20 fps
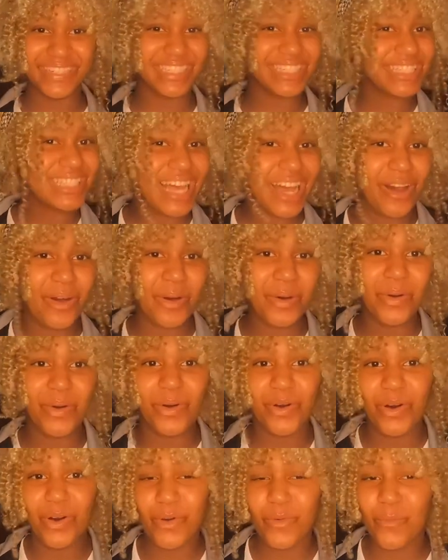we just got
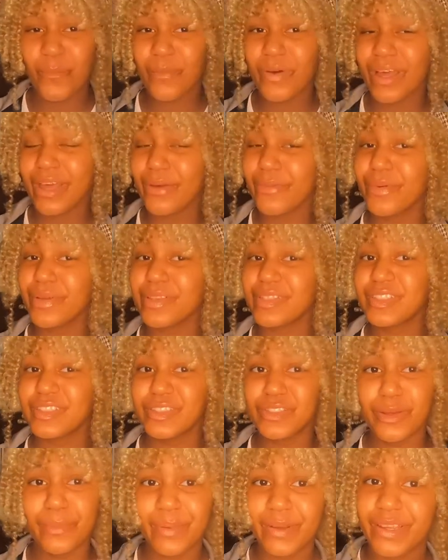home it was
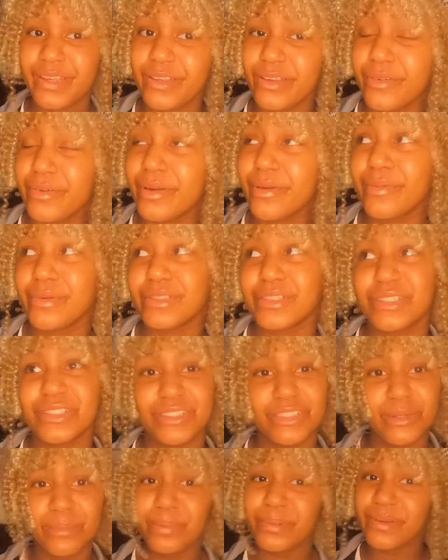super cute it was a
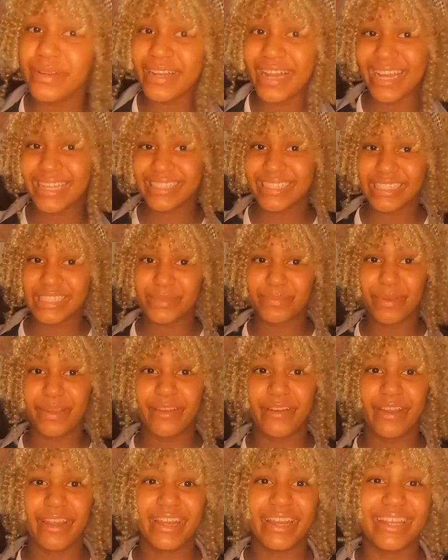super nice
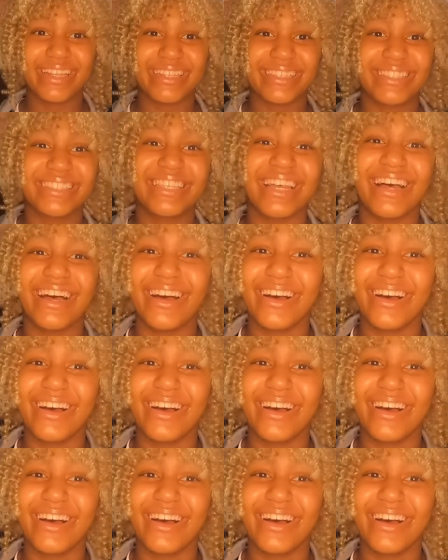experience